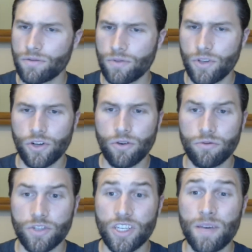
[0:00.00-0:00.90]

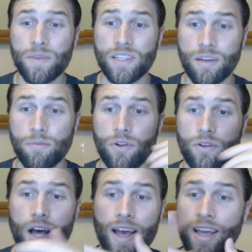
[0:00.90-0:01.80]
just keep it
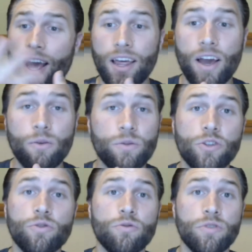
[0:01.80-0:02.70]
simple. I only
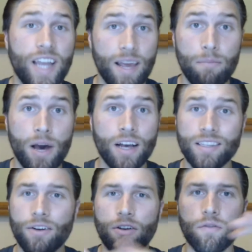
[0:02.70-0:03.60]
do name
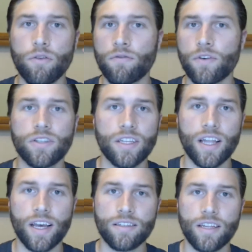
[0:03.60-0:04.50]
box. I don't even do first and
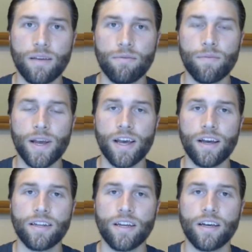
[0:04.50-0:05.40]
last name for my
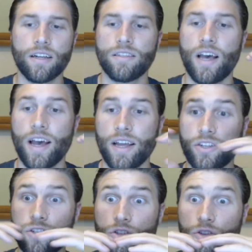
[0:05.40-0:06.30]
contacts. I
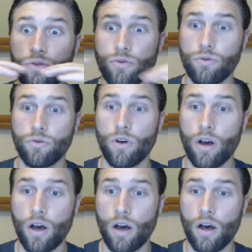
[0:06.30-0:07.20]
just do,
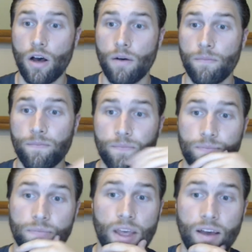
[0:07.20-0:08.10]

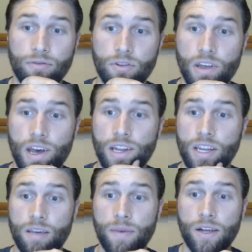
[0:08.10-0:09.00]
after
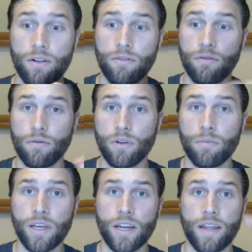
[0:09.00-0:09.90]
that, email a little
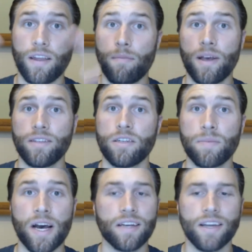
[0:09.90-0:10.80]
bit, and then a message
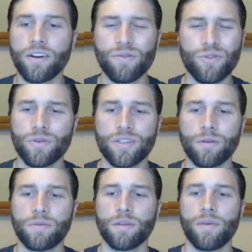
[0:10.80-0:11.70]
box. I don't even do a
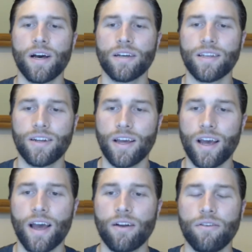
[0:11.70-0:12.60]
subject box.
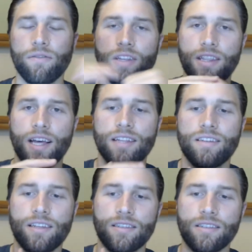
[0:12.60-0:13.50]
I don't even think that's
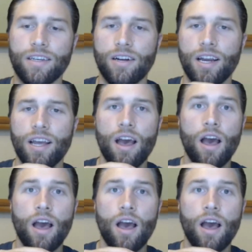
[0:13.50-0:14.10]
necessary.